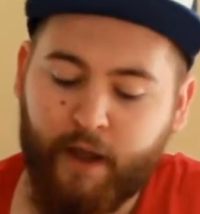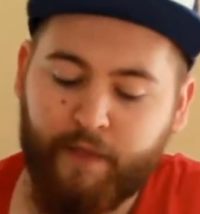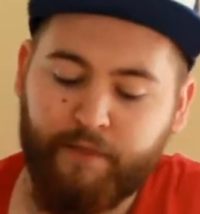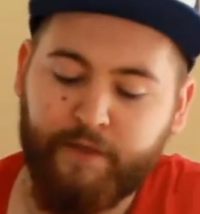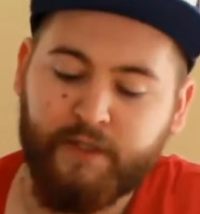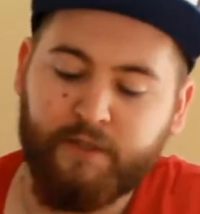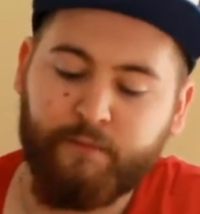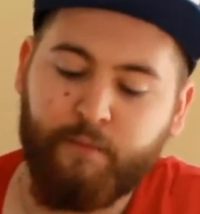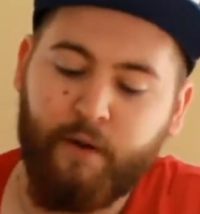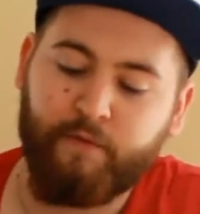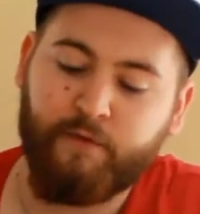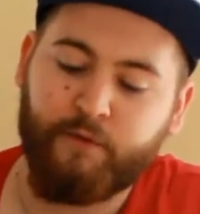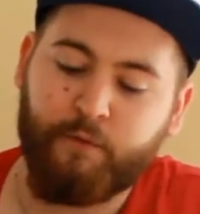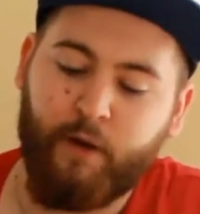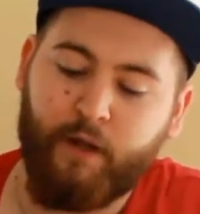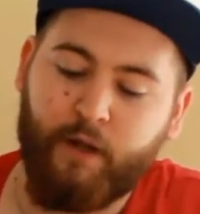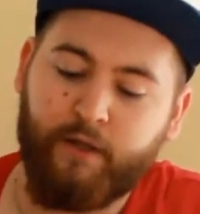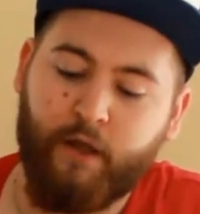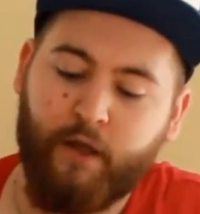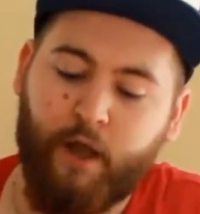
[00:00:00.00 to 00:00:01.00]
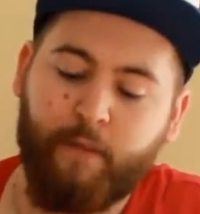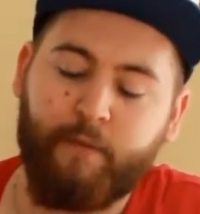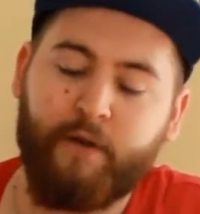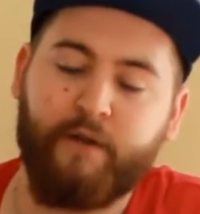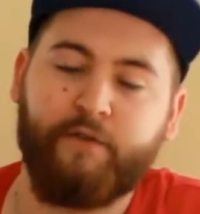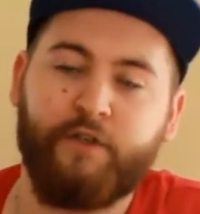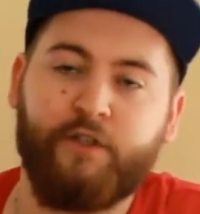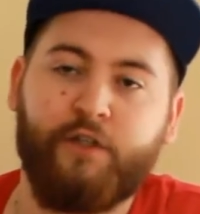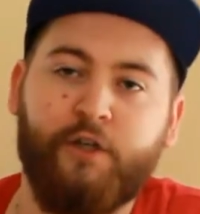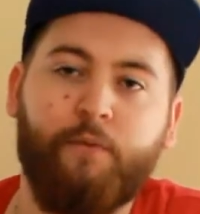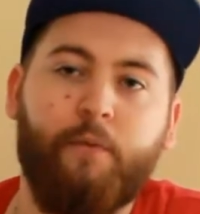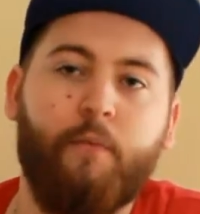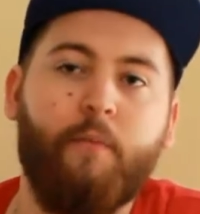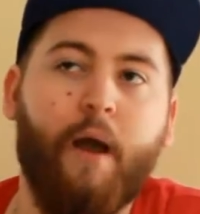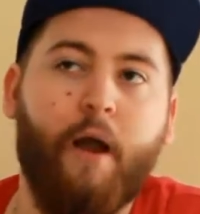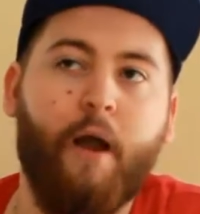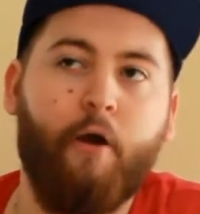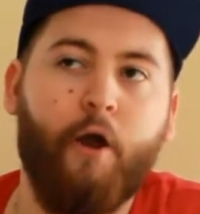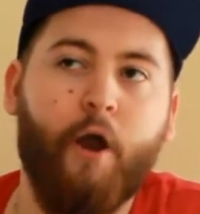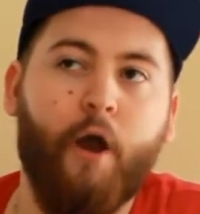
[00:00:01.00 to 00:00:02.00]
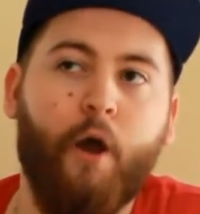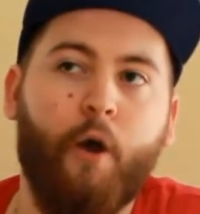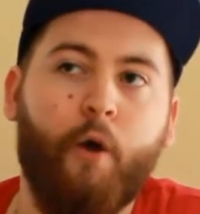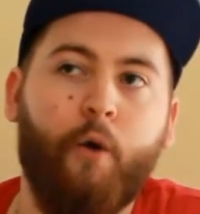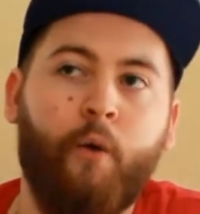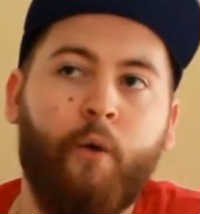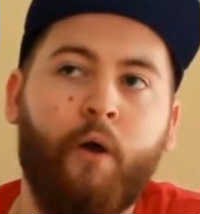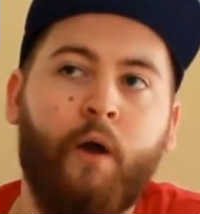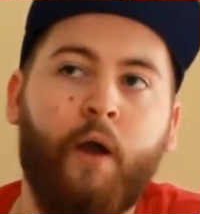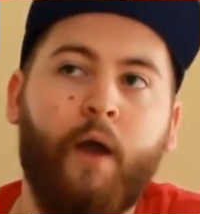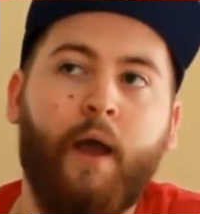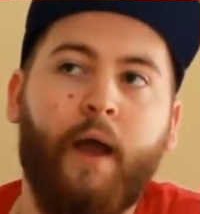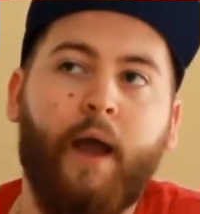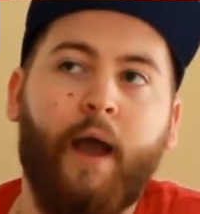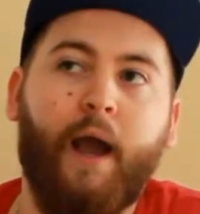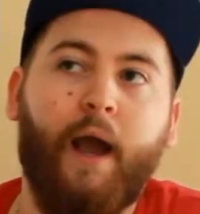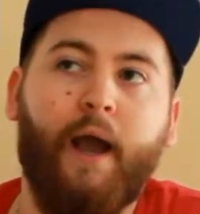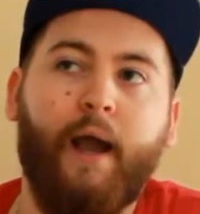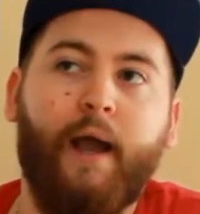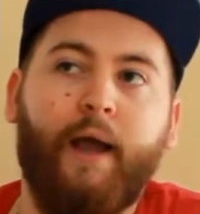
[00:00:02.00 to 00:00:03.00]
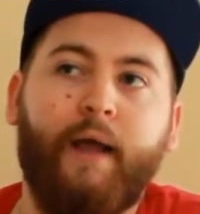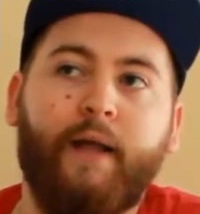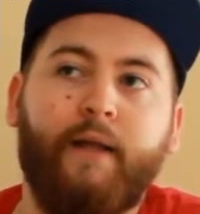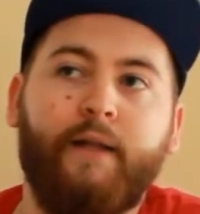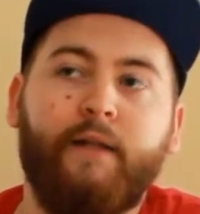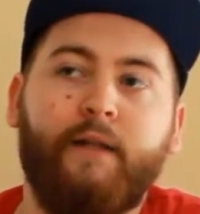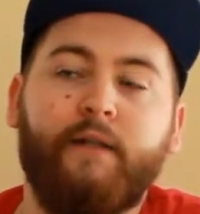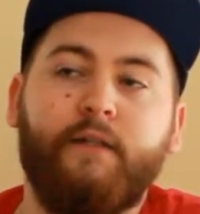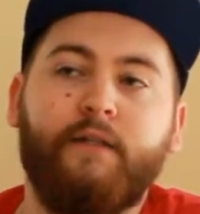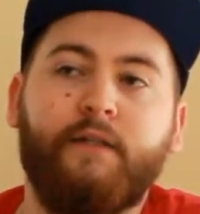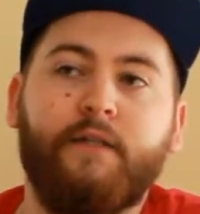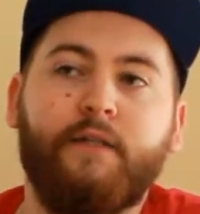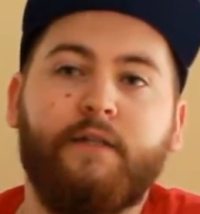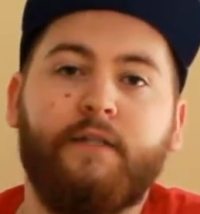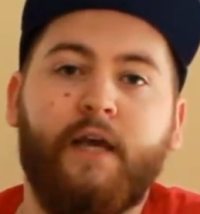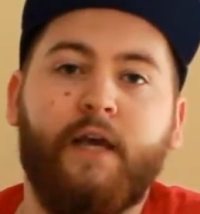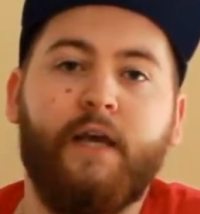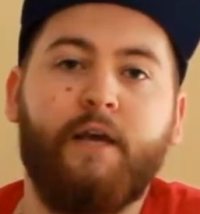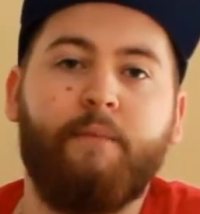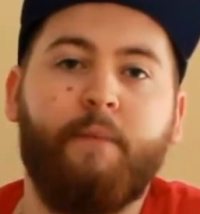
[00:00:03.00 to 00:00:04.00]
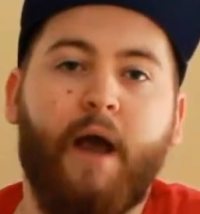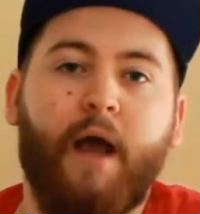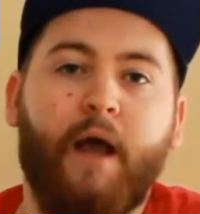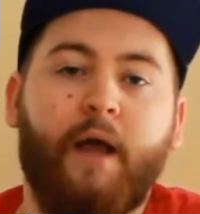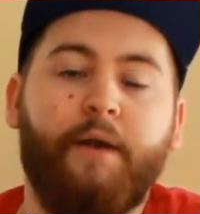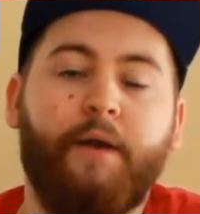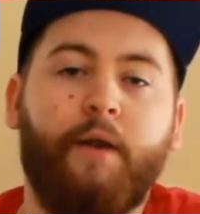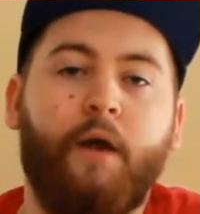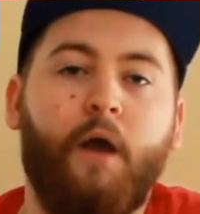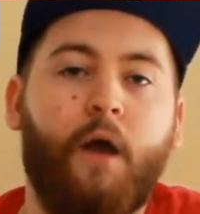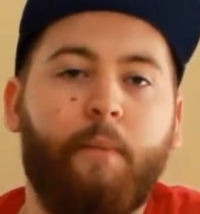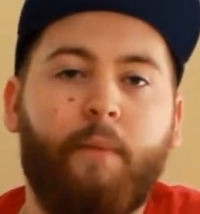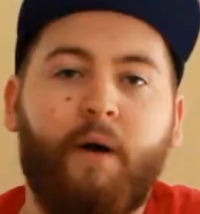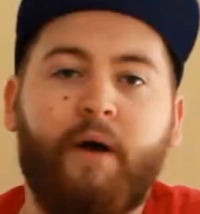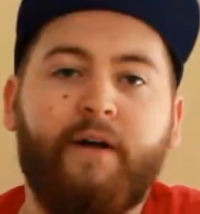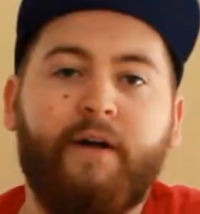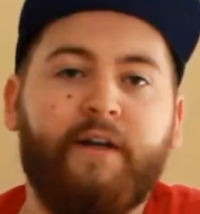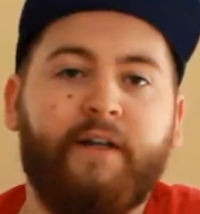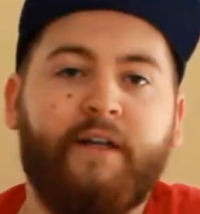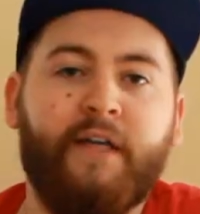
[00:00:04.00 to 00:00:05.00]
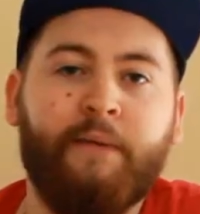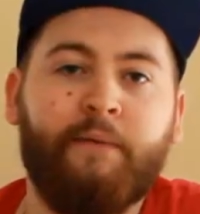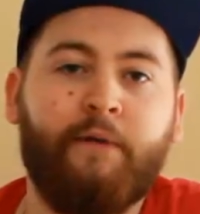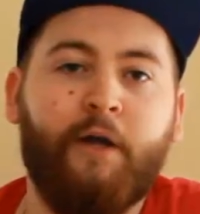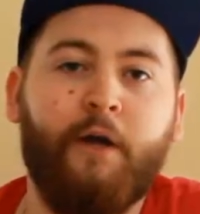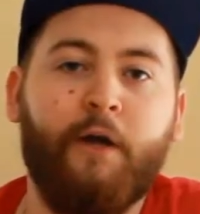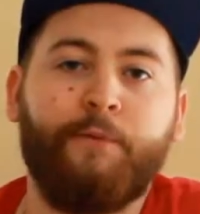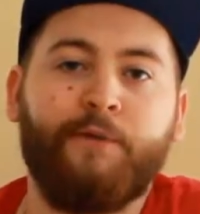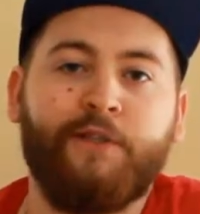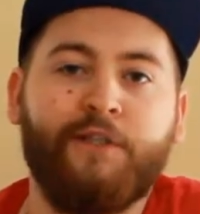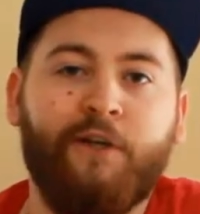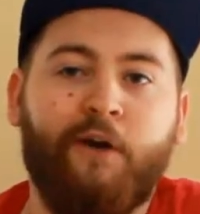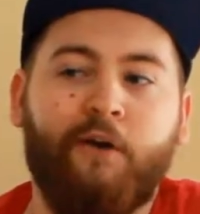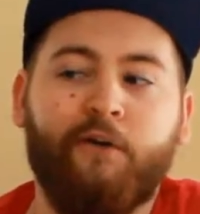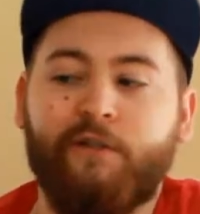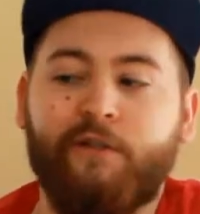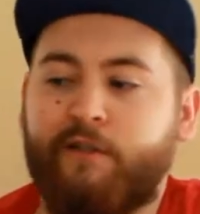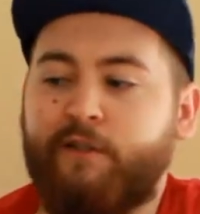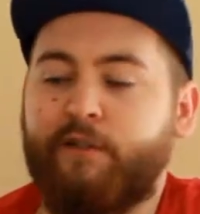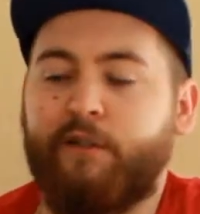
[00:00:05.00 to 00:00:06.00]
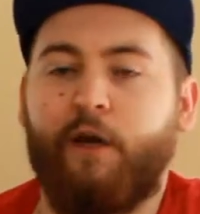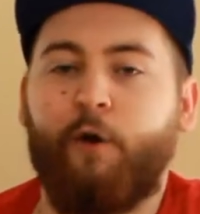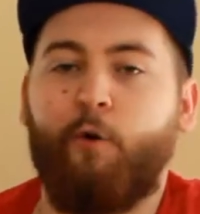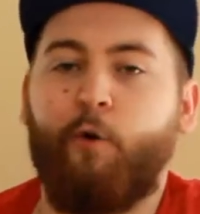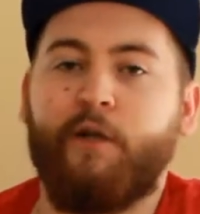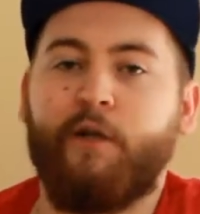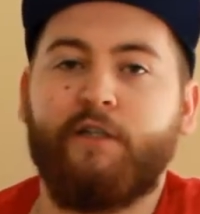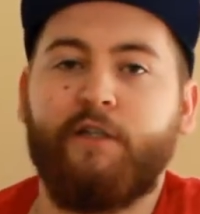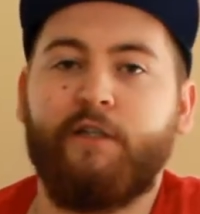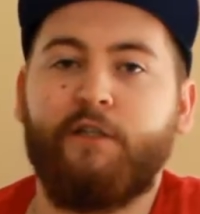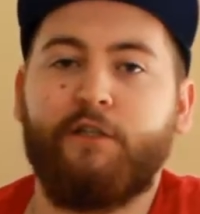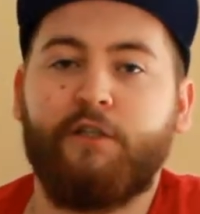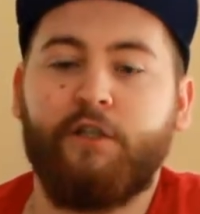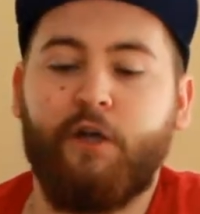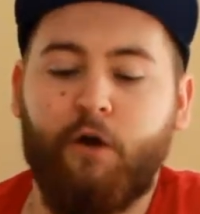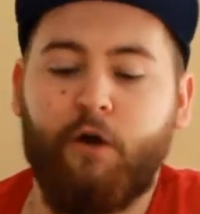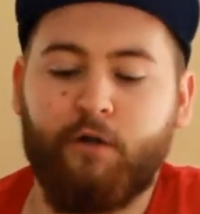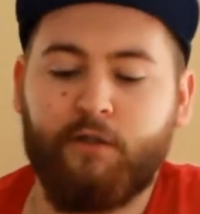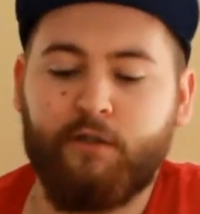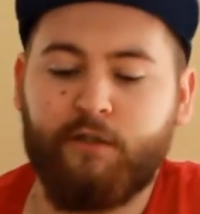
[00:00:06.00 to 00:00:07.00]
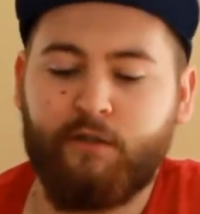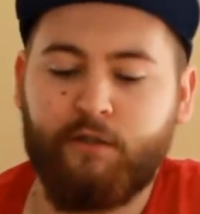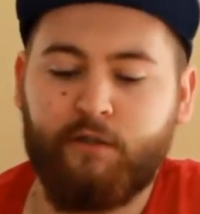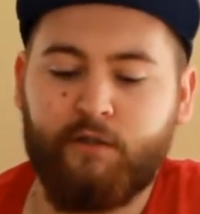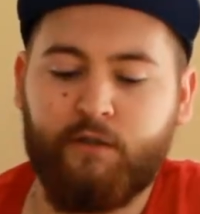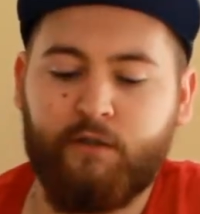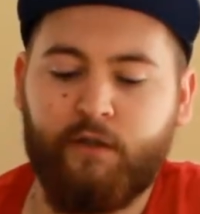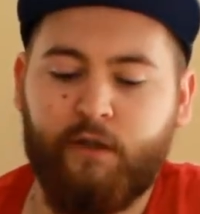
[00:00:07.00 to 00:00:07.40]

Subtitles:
And this month's one, I believe, is Super Mario and He-Man. But I'm going to keep going with socks, because I always need socks.